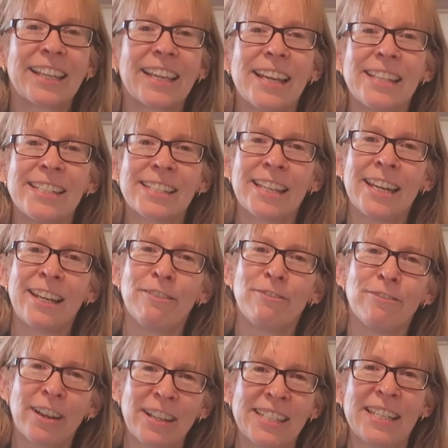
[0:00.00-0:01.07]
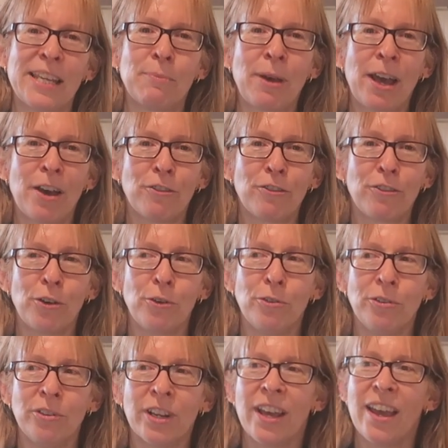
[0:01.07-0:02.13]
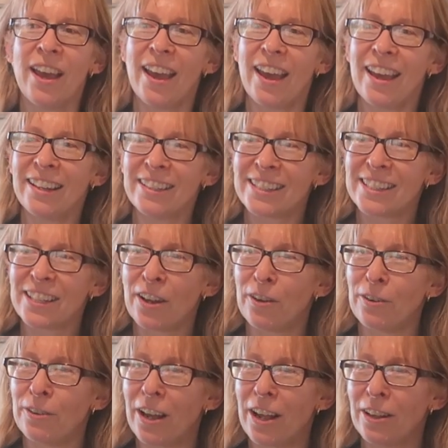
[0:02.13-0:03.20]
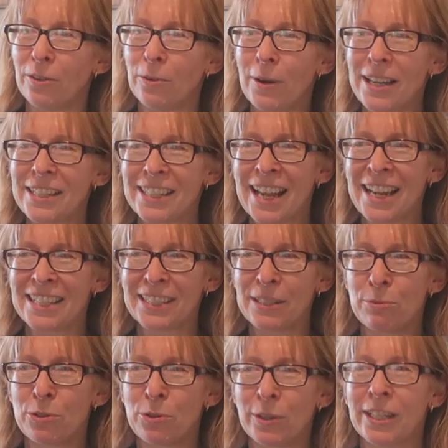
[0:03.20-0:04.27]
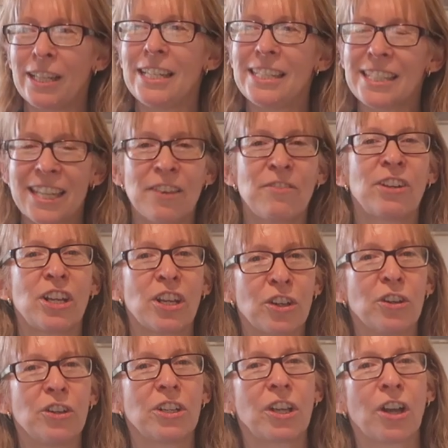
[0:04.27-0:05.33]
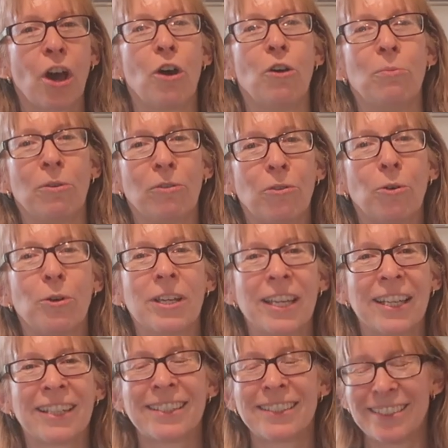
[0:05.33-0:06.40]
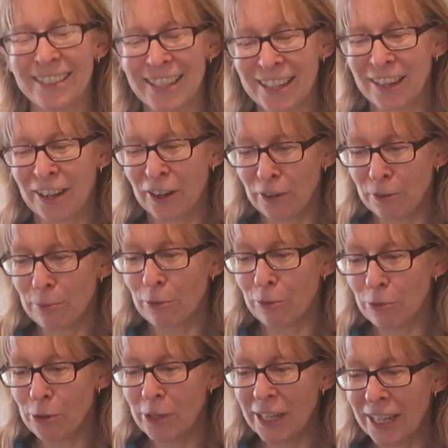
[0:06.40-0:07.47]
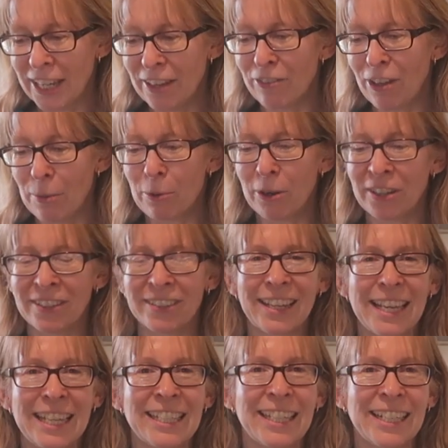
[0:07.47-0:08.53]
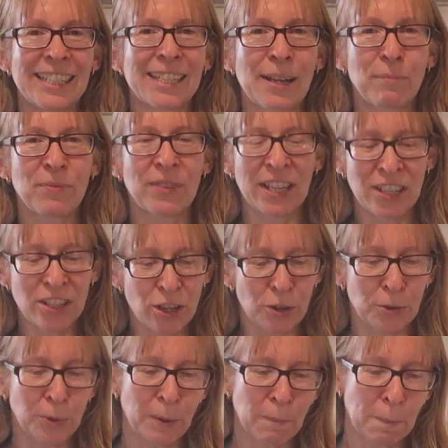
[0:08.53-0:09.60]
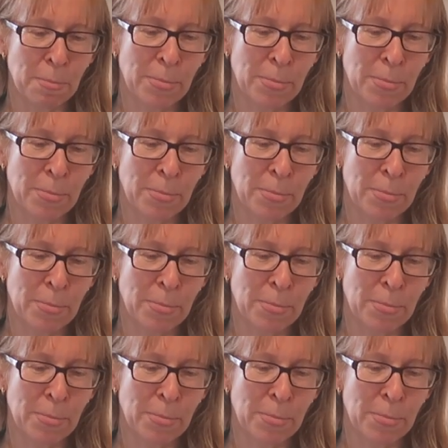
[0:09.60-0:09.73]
the kids getting fussy about food. And so I'll always ask them to at least give it a good go before you give up on eating something new.